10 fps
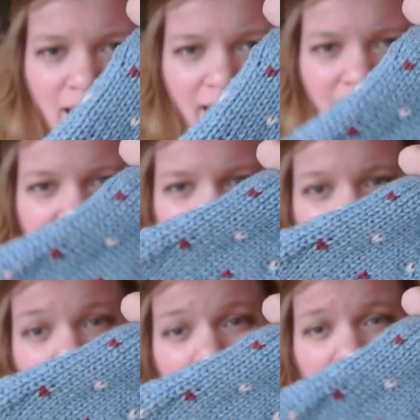and
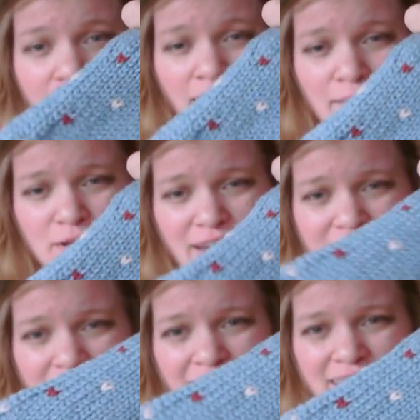I'm kind of
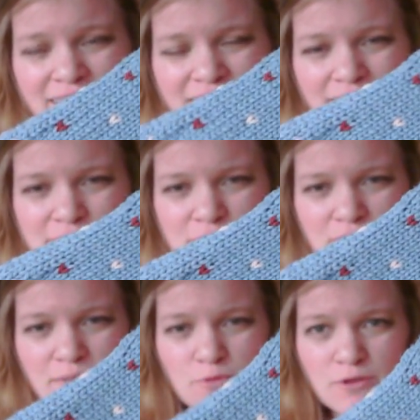glad I didn't have to do
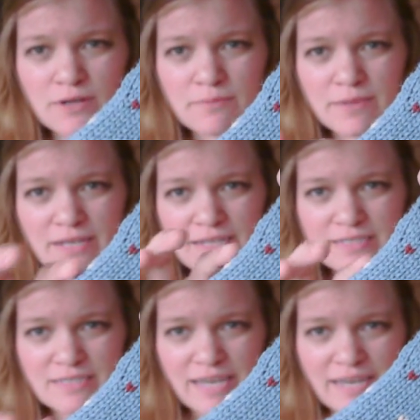any more
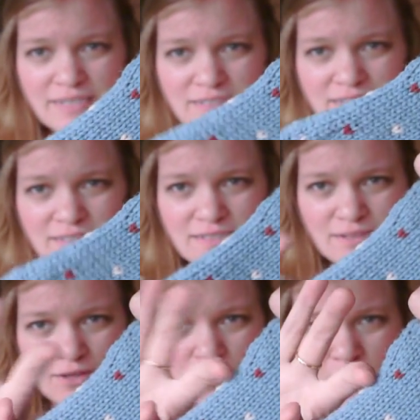because that's
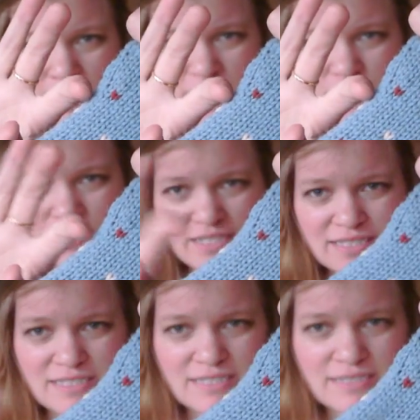quite a short
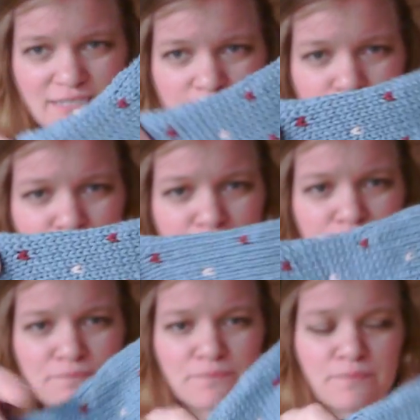distance.
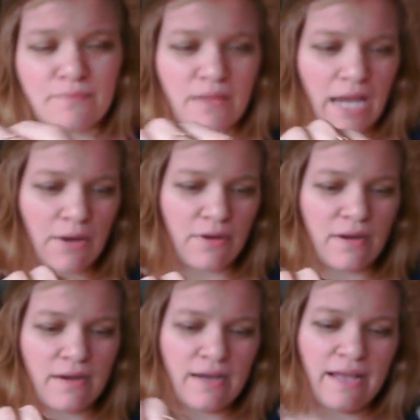Oh,
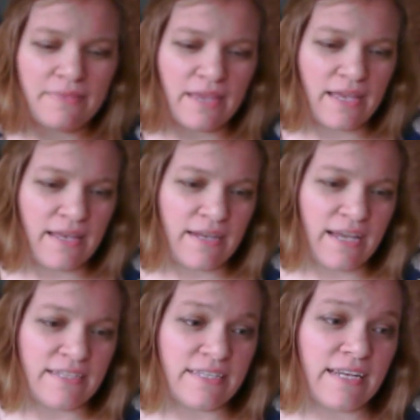and then
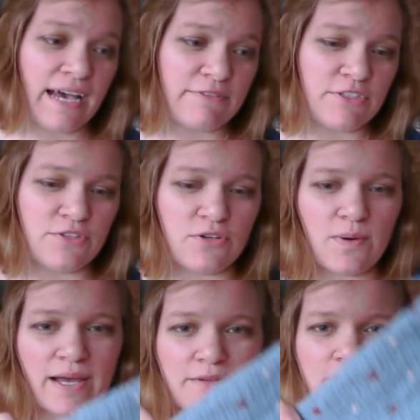I did have to do
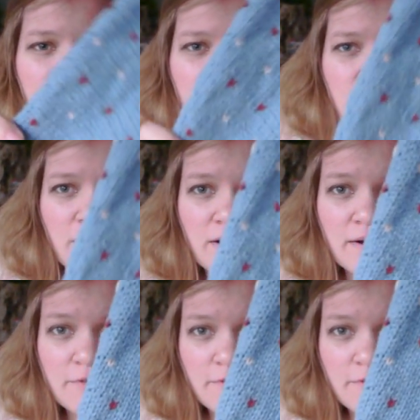quite a few more